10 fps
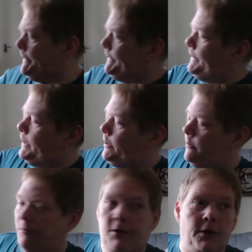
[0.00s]

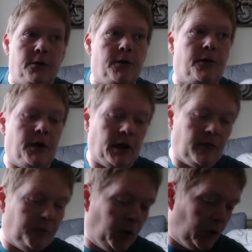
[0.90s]
The other thing
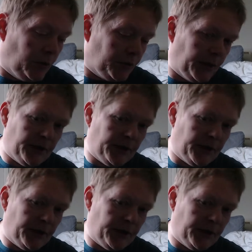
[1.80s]
I've bought